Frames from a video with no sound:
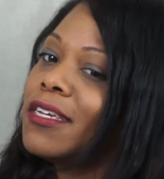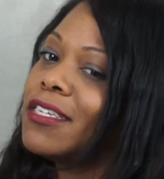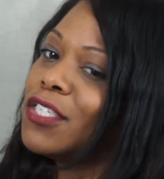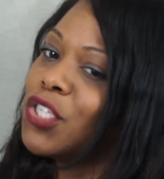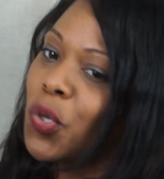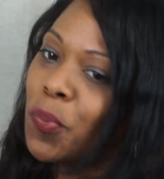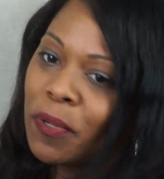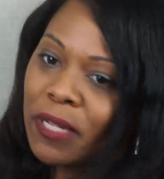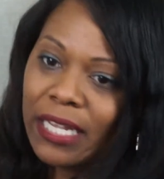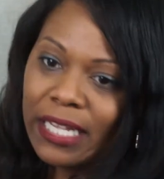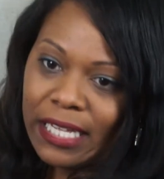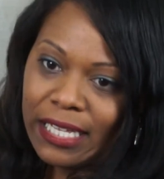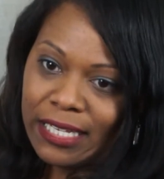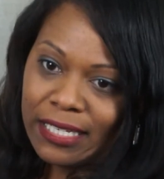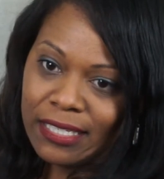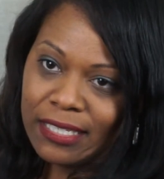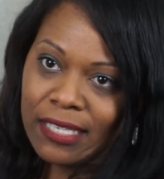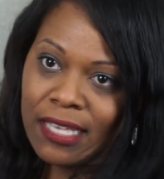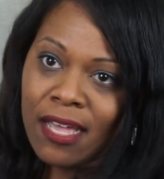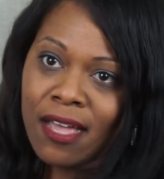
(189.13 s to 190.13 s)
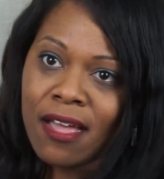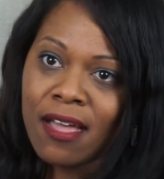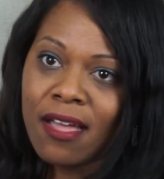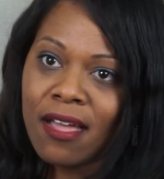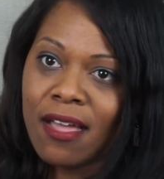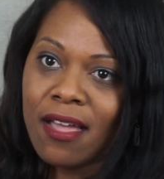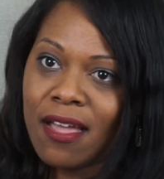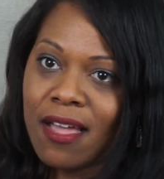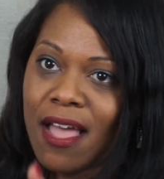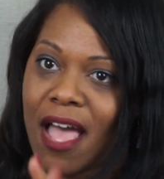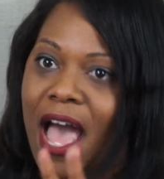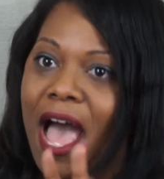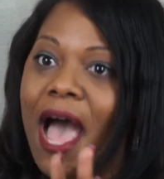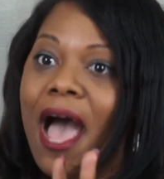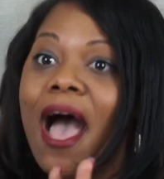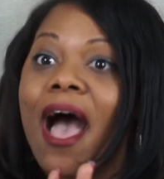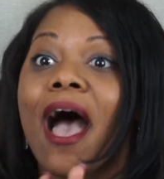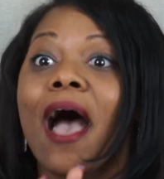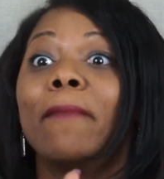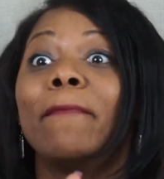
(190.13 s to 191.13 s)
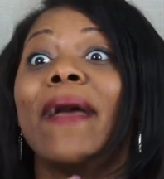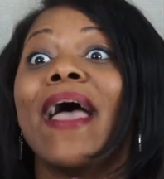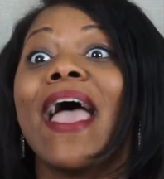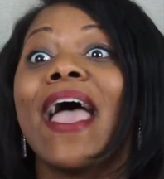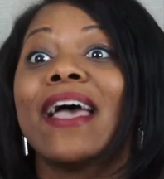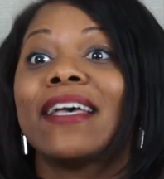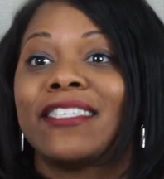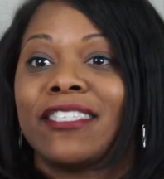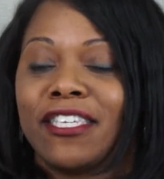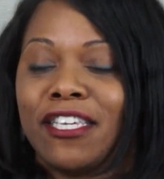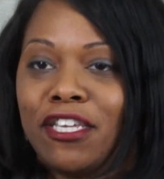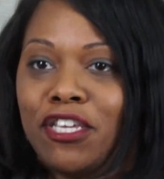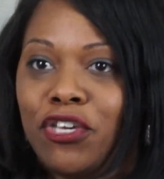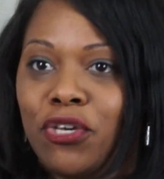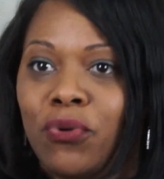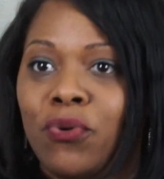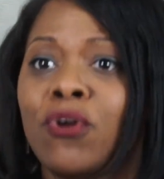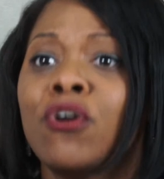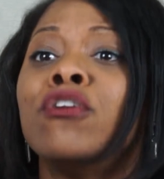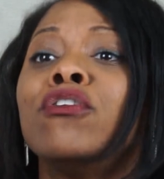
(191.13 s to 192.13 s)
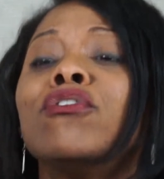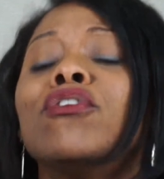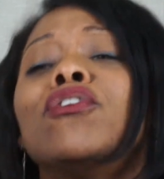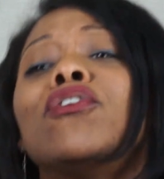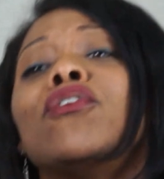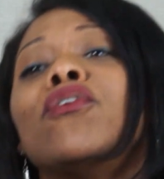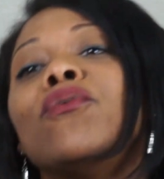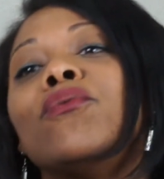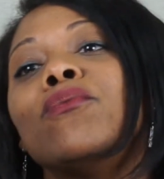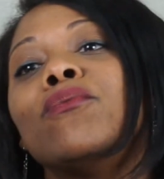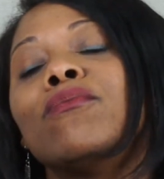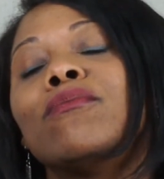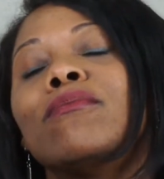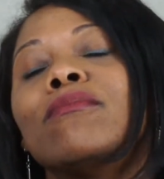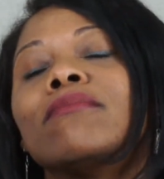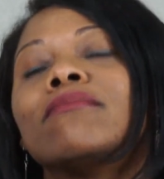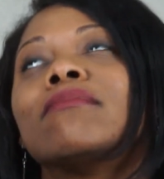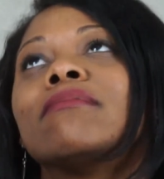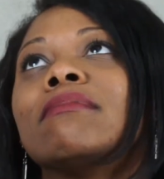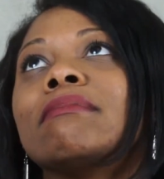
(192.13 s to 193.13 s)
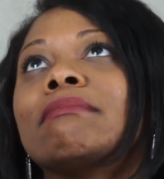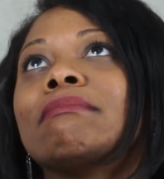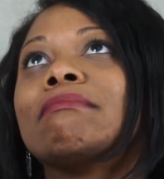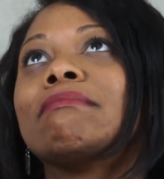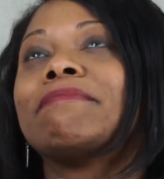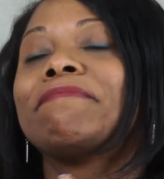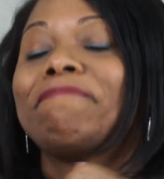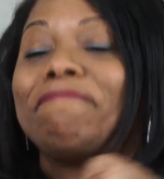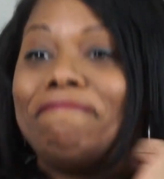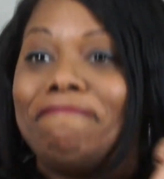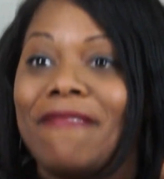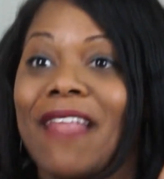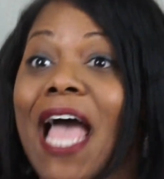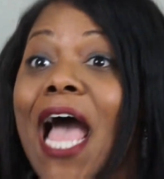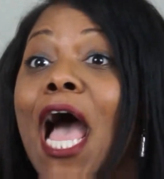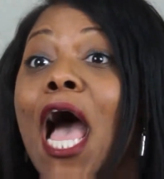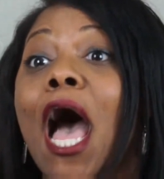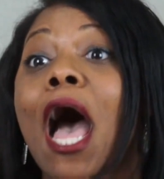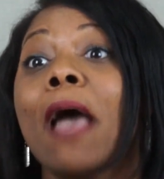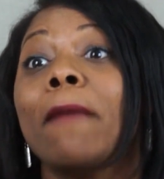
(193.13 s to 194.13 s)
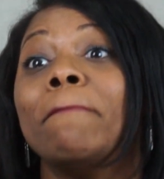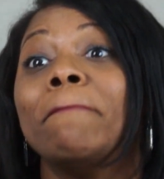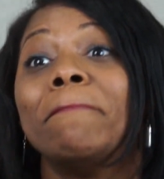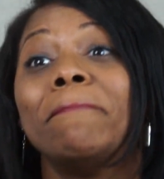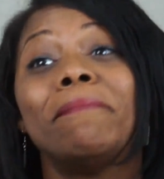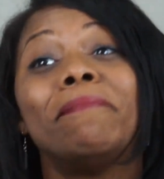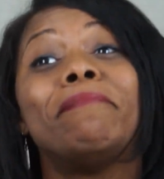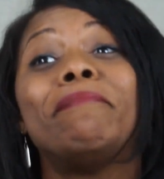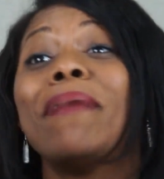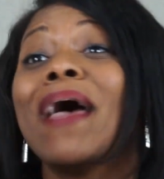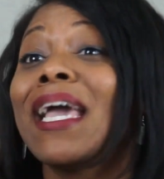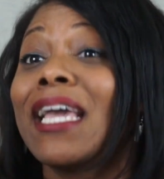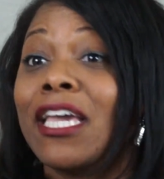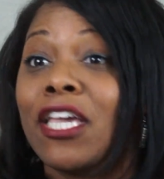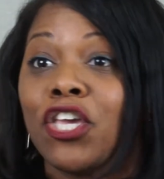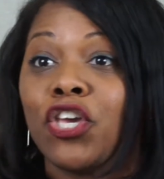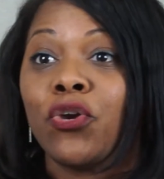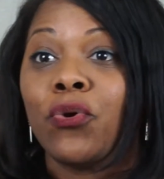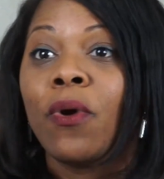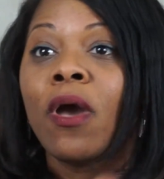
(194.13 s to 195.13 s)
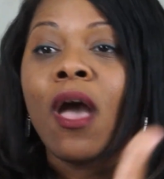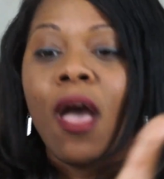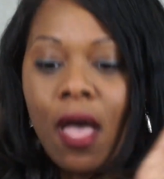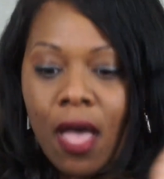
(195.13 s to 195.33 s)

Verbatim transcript: So please, I'm asking you. No. I'm begging you.